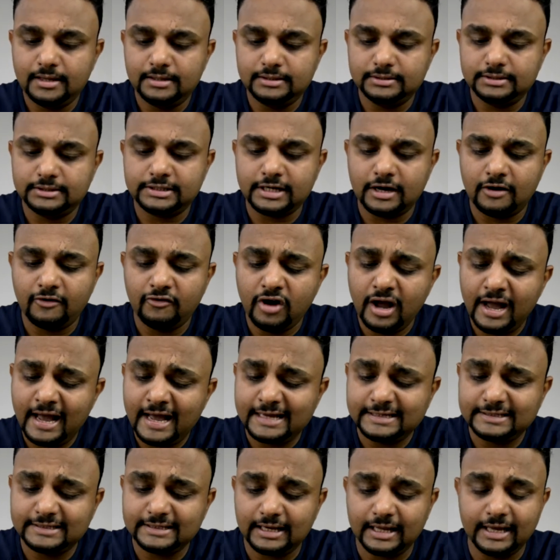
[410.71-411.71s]
stove
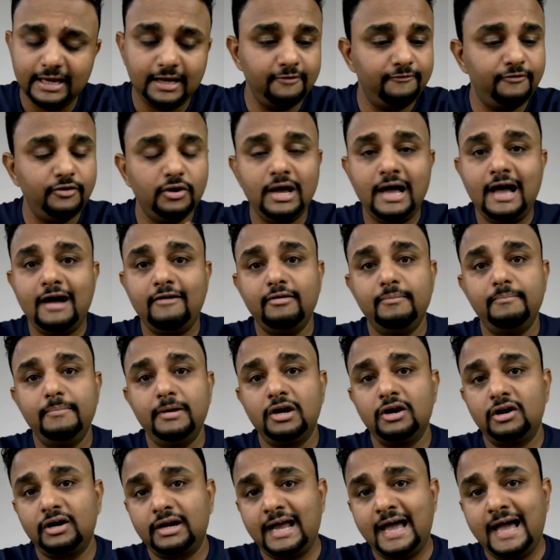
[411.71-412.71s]
heads. Like if you have a
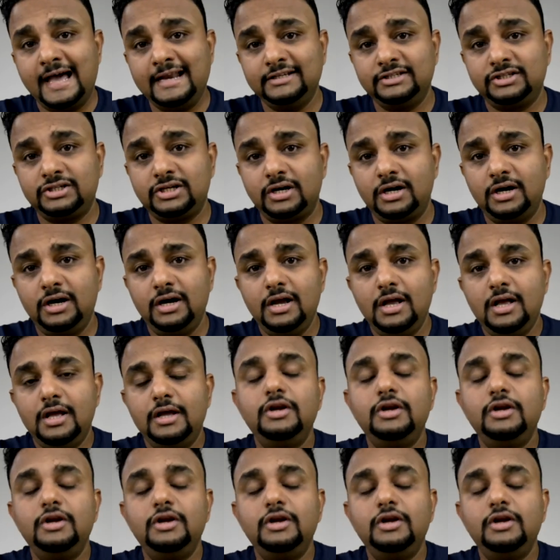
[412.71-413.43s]
bigger canister,